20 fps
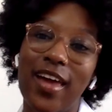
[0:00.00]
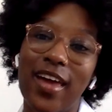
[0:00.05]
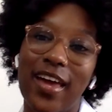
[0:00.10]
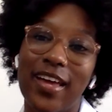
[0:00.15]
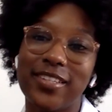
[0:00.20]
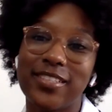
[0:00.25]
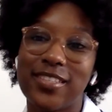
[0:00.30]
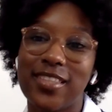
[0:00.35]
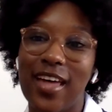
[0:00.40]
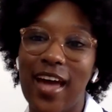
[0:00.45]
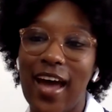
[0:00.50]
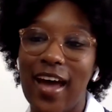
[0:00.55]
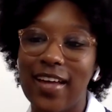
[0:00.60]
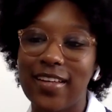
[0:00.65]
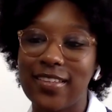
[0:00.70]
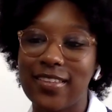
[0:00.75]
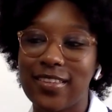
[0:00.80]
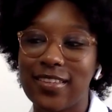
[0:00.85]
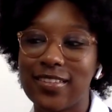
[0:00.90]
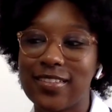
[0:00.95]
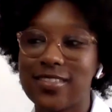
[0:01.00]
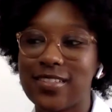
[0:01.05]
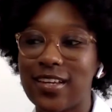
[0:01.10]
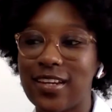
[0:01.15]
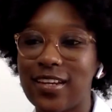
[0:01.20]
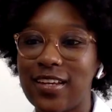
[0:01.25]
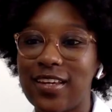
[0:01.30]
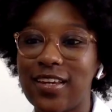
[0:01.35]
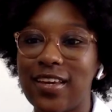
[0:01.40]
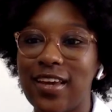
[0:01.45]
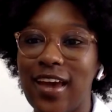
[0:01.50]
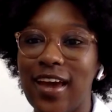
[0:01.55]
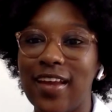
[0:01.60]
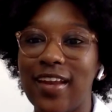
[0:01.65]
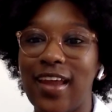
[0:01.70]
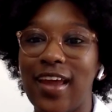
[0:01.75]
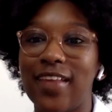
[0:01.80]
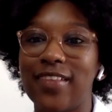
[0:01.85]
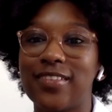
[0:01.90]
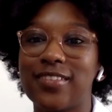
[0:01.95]
is that the city
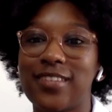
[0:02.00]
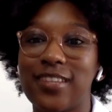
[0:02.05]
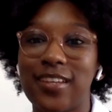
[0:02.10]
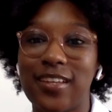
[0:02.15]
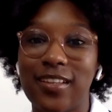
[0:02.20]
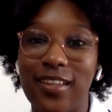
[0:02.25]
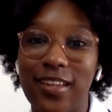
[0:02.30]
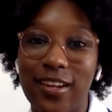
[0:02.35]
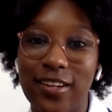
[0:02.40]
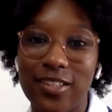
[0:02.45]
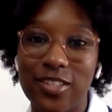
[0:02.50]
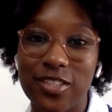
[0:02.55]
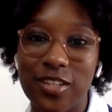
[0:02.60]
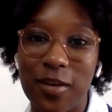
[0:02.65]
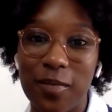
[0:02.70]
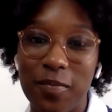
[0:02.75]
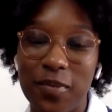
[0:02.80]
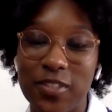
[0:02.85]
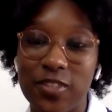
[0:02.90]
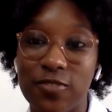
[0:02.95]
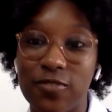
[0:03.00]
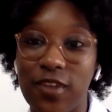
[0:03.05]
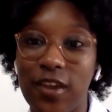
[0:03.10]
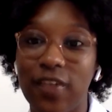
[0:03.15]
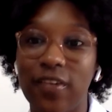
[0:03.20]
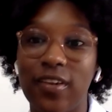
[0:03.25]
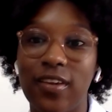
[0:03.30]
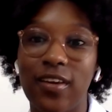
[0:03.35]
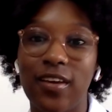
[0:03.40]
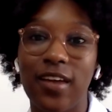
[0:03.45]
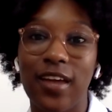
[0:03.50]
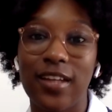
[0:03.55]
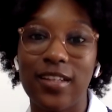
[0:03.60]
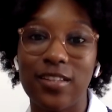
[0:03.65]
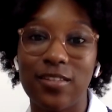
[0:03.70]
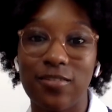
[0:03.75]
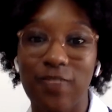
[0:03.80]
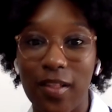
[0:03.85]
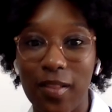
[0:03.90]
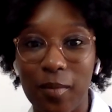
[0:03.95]
and city leadership is very good at
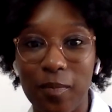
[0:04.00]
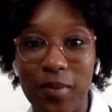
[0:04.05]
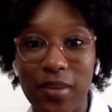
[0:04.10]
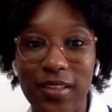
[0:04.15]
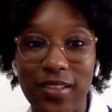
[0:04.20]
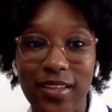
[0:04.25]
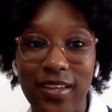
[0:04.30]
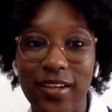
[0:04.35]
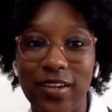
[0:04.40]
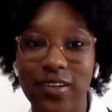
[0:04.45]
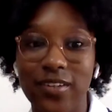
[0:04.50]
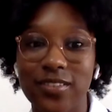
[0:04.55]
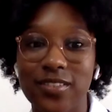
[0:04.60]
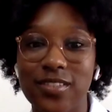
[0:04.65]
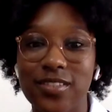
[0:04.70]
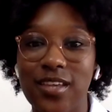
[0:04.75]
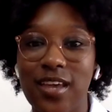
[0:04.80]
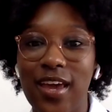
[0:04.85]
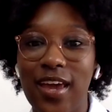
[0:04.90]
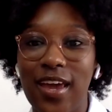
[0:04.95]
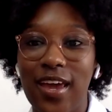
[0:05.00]
developing leaders.